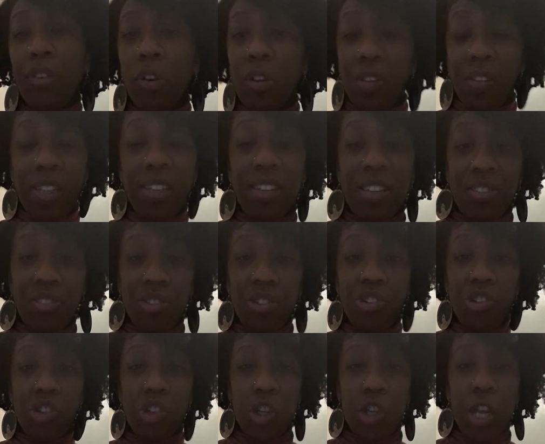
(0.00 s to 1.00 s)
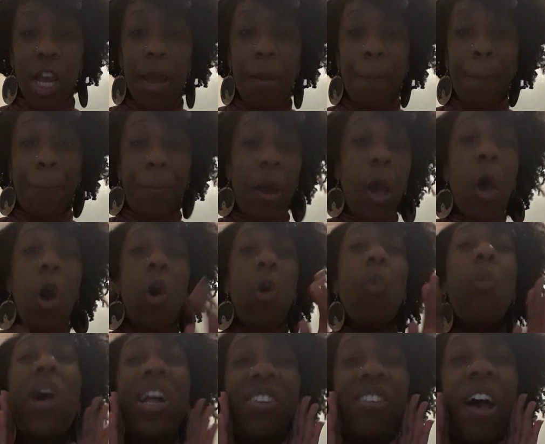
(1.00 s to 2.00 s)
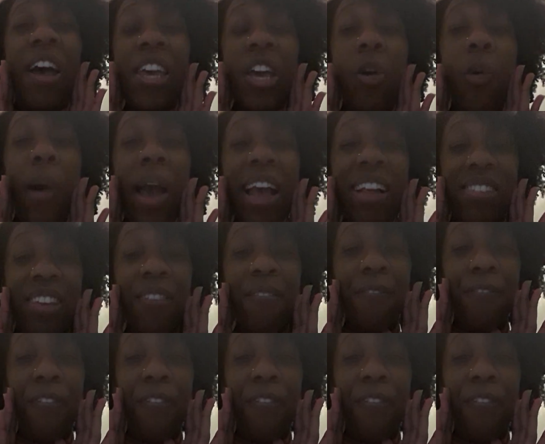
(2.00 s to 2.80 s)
citizenship, what are you waiting